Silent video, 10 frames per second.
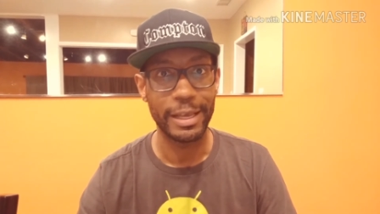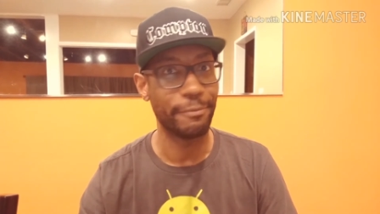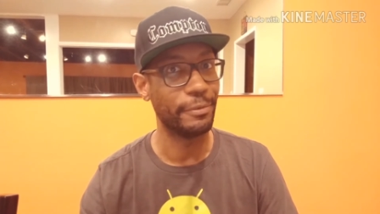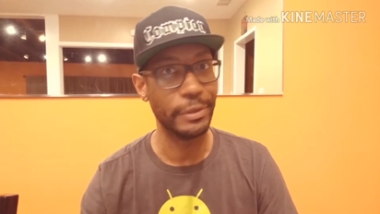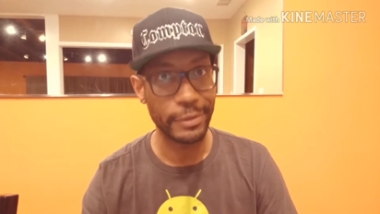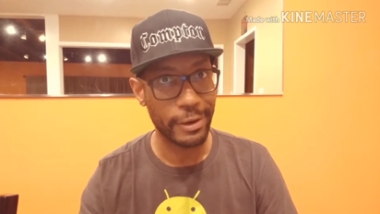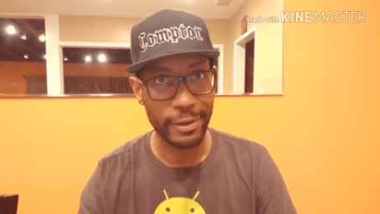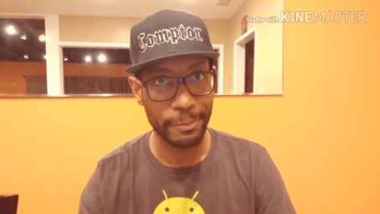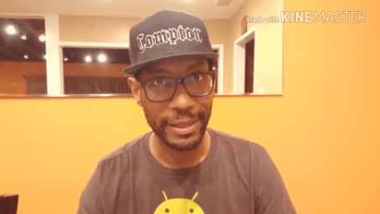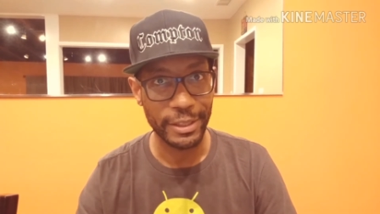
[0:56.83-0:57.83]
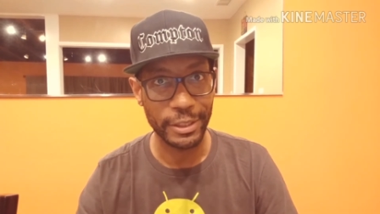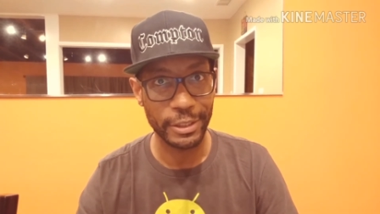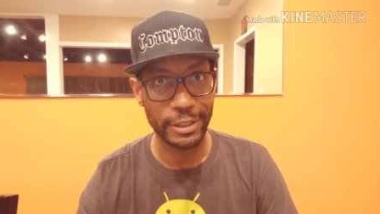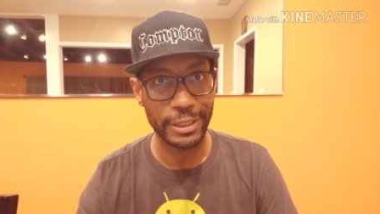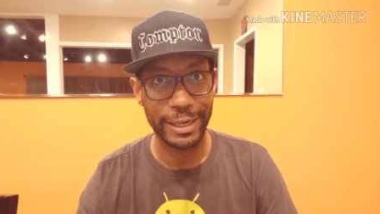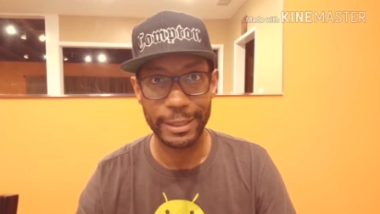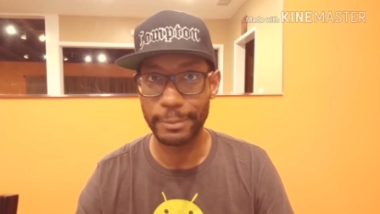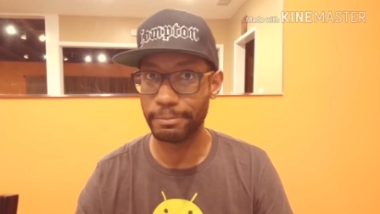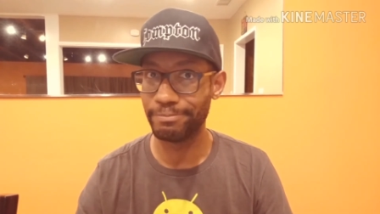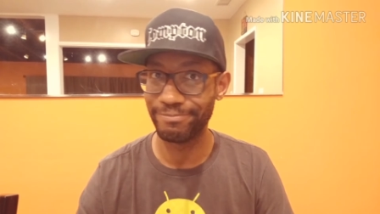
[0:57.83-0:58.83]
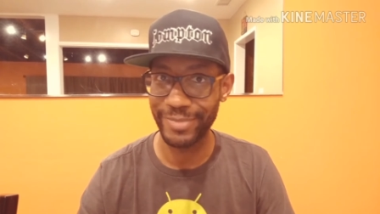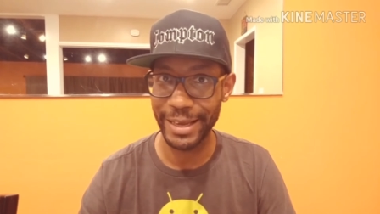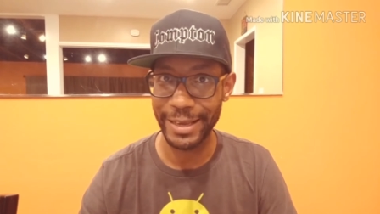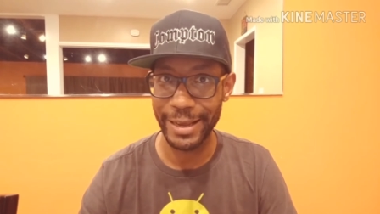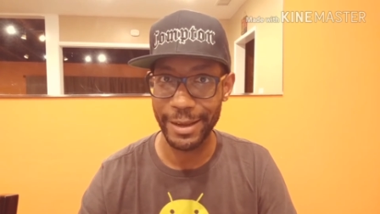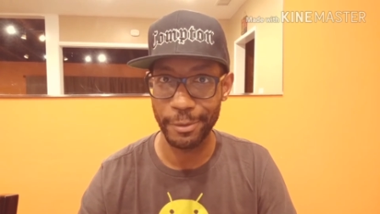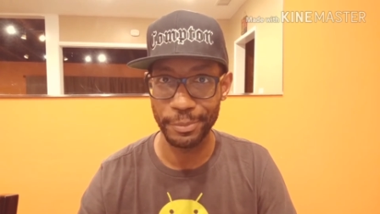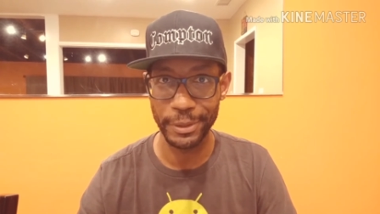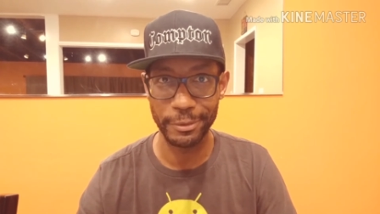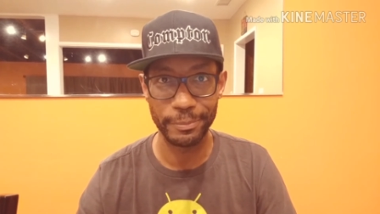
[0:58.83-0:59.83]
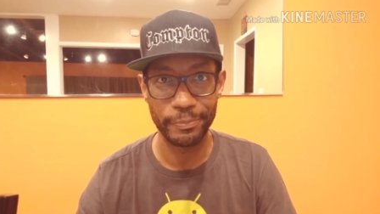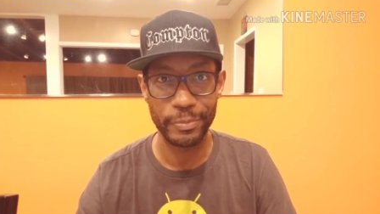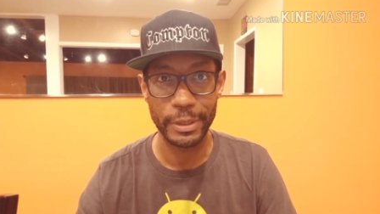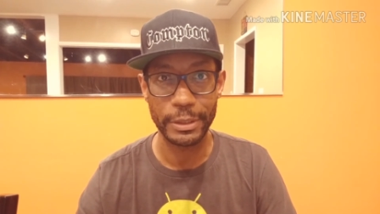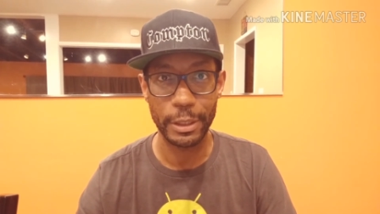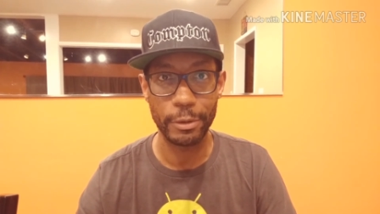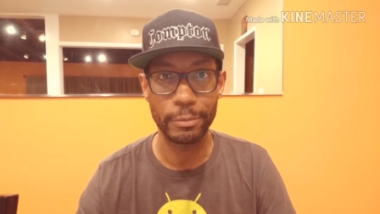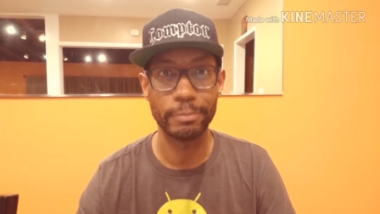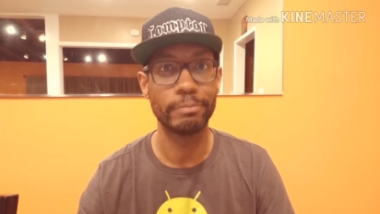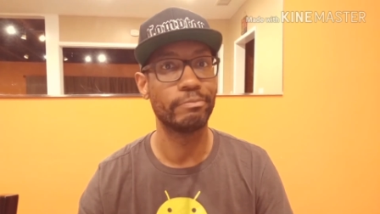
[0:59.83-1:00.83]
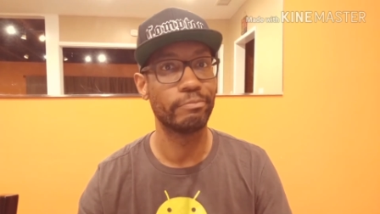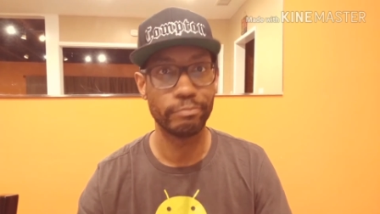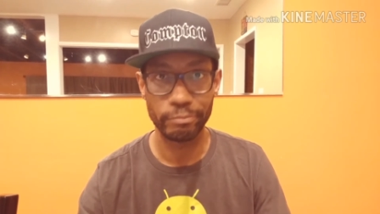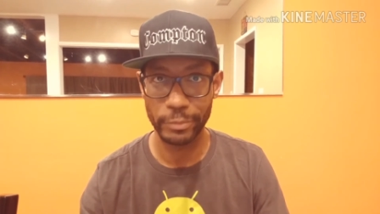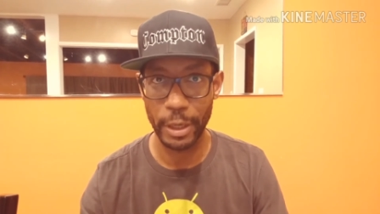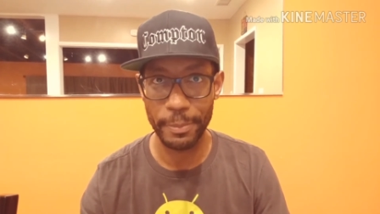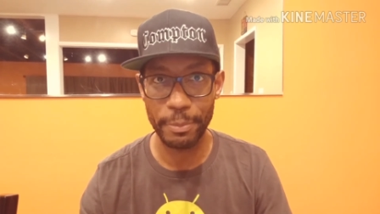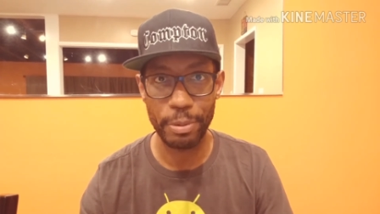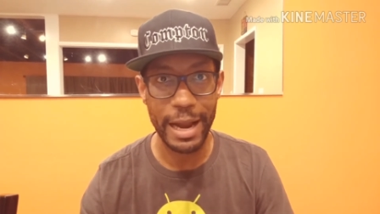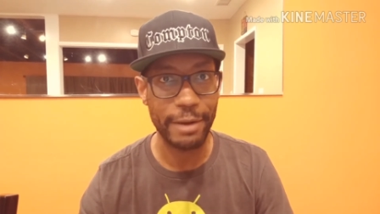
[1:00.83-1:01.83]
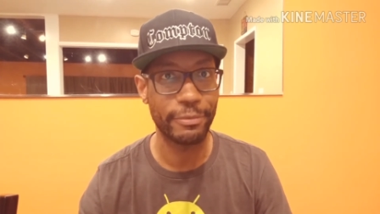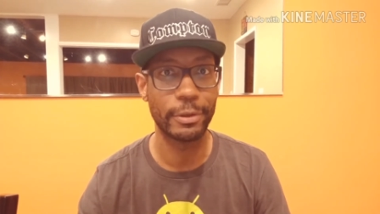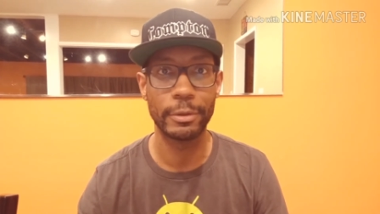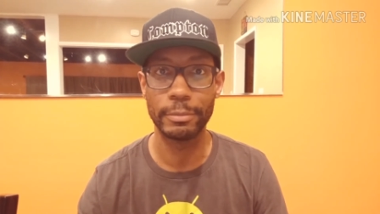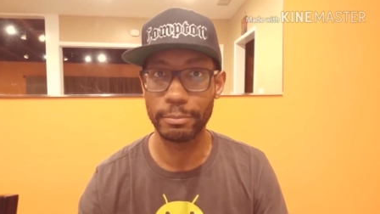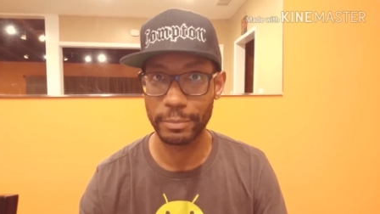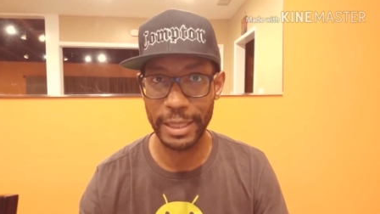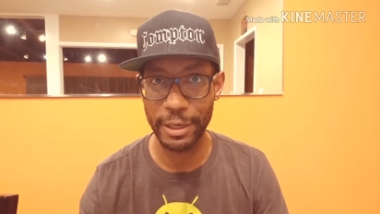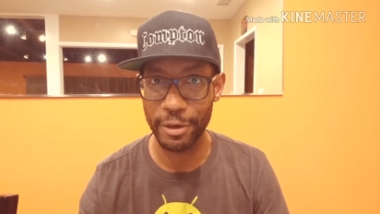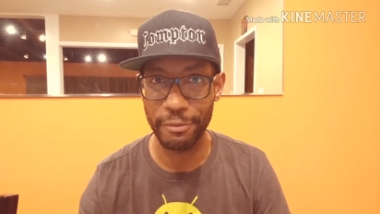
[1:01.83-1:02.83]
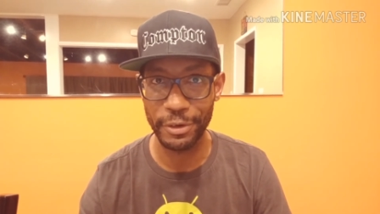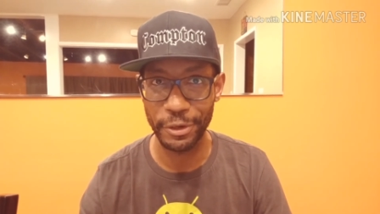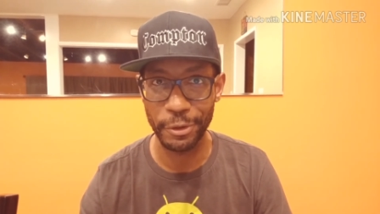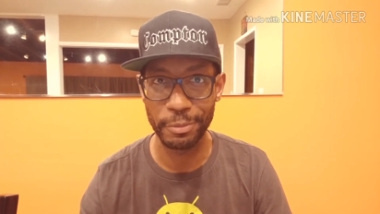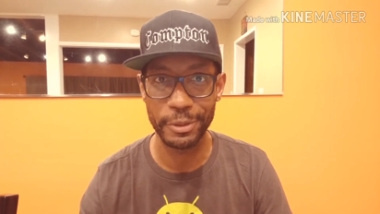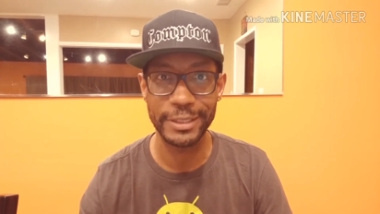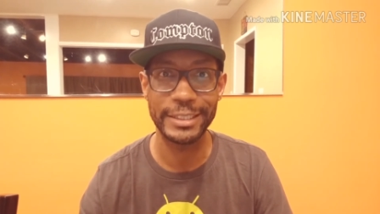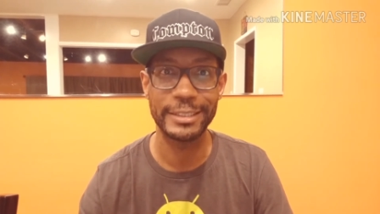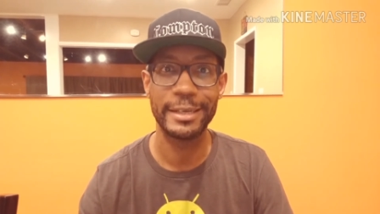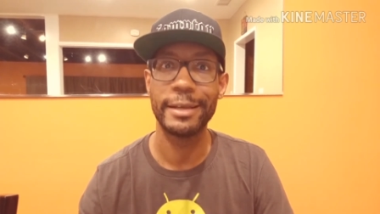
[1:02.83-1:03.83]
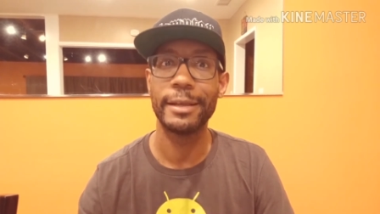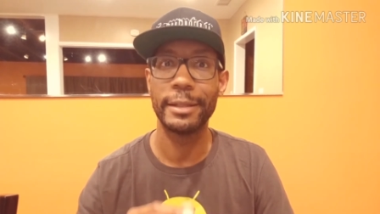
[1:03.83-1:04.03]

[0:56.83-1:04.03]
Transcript: If you don't admit that you're stuck, they can't help you. So don't be prideful, let go of your hubris,